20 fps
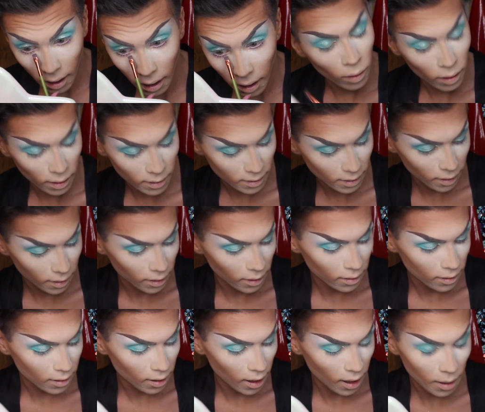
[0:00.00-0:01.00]
Whereas on the
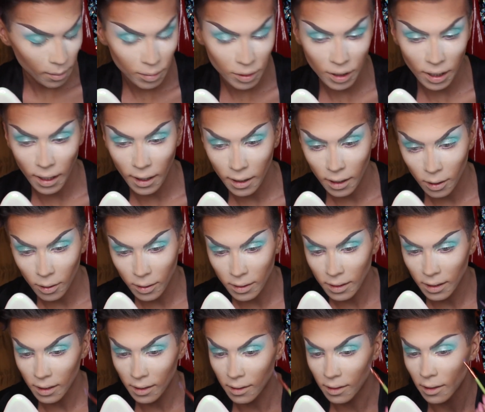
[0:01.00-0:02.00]
top shadow,
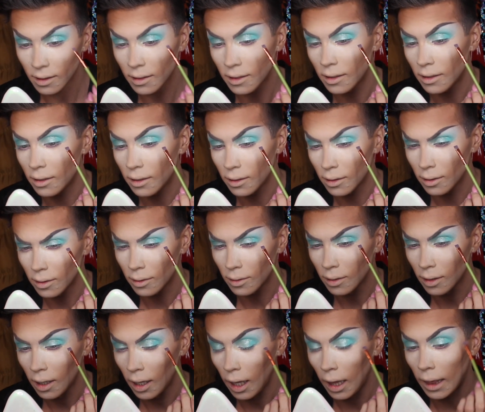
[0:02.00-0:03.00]
it's easier to do
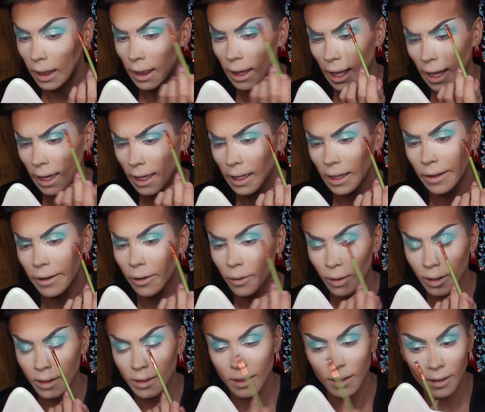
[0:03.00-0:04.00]
light and go
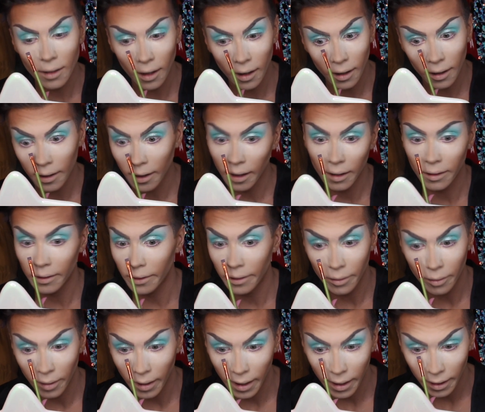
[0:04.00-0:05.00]
into dark. I don't
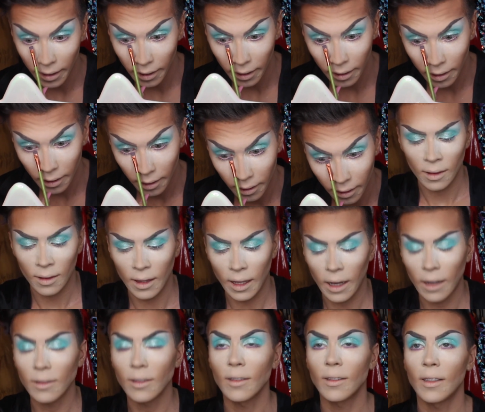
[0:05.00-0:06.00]
know why. They
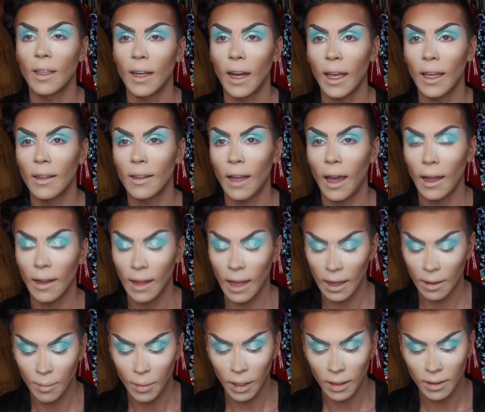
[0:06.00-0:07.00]
also sent a
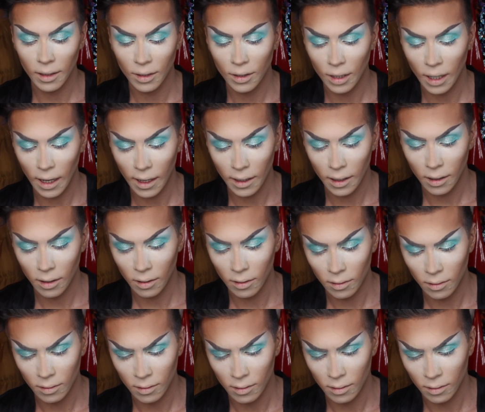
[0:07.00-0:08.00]
lilac melted
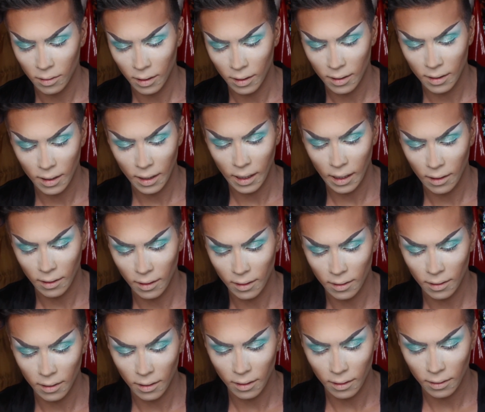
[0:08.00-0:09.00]
shadow. Let's see how
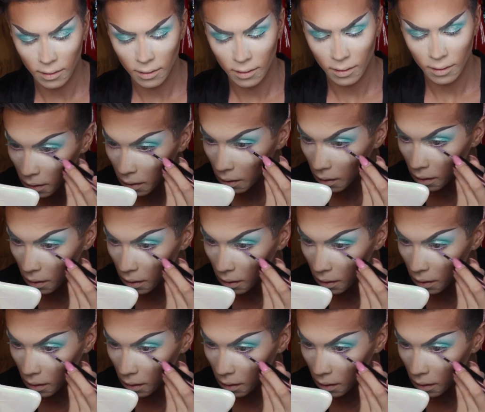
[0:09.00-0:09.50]
this looks.